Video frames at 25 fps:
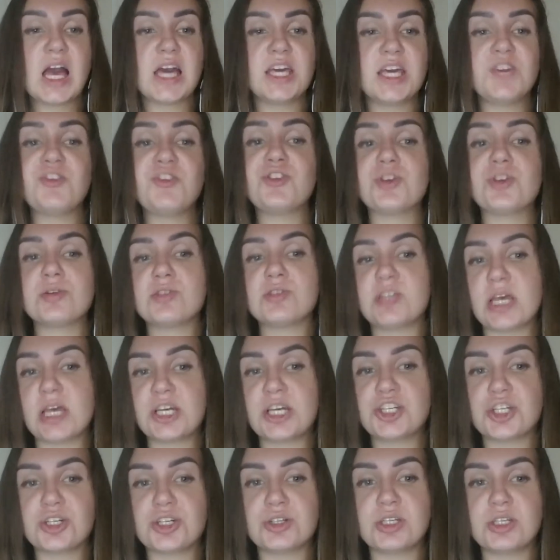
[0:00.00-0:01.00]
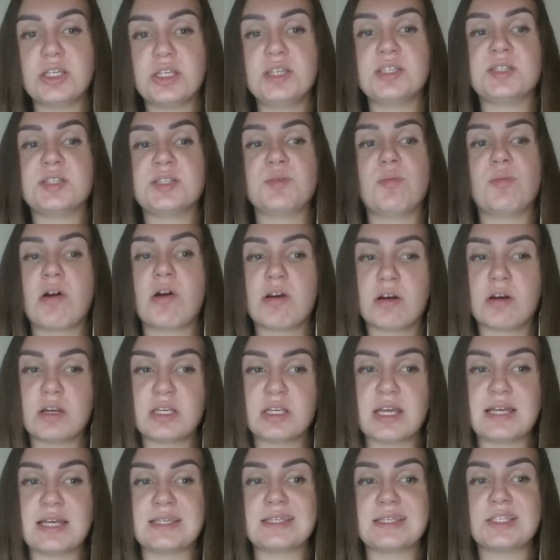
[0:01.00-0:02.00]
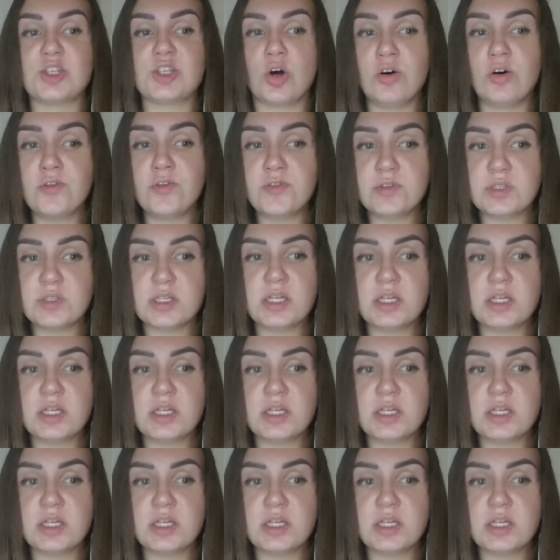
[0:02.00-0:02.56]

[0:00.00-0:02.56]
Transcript: If a transaction is marked as soft,